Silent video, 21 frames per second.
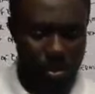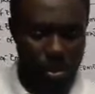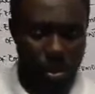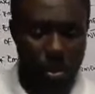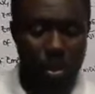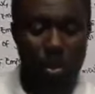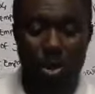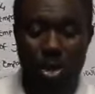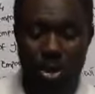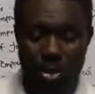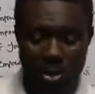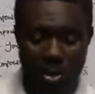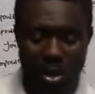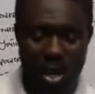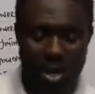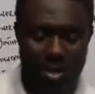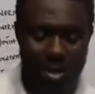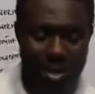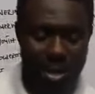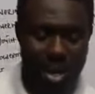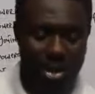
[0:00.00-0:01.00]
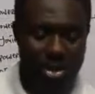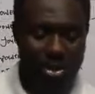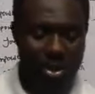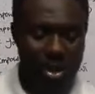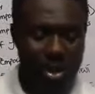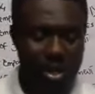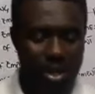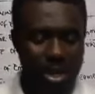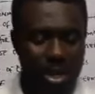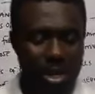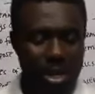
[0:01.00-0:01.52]

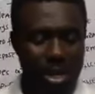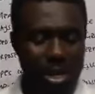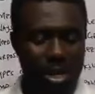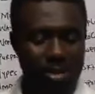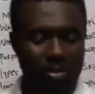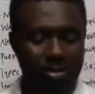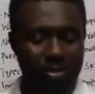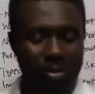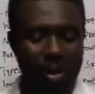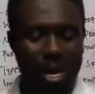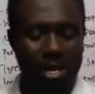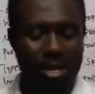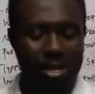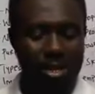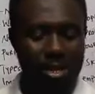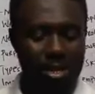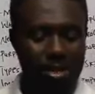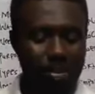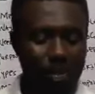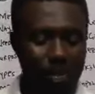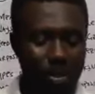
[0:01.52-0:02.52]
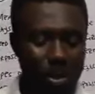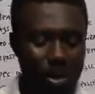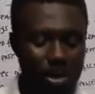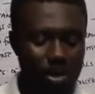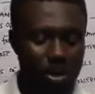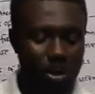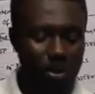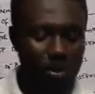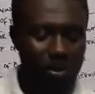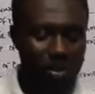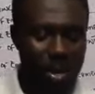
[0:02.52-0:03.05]
it fights
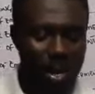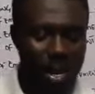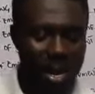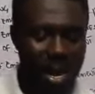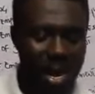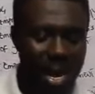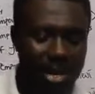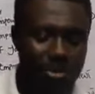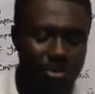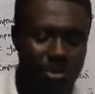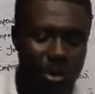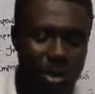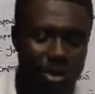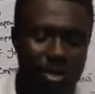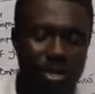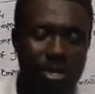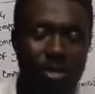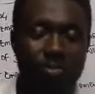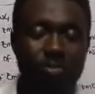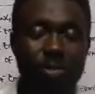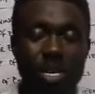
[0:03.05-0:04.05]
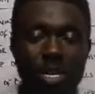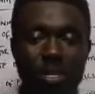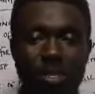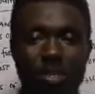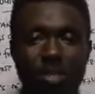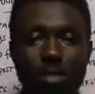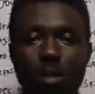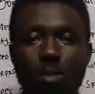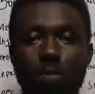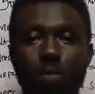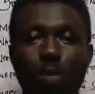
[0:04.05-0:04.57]
boredom and
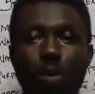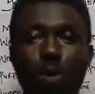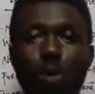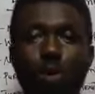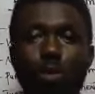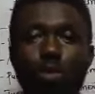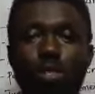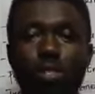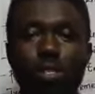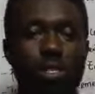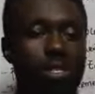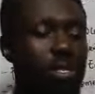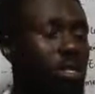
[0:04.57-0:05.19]
restiveness. Of course,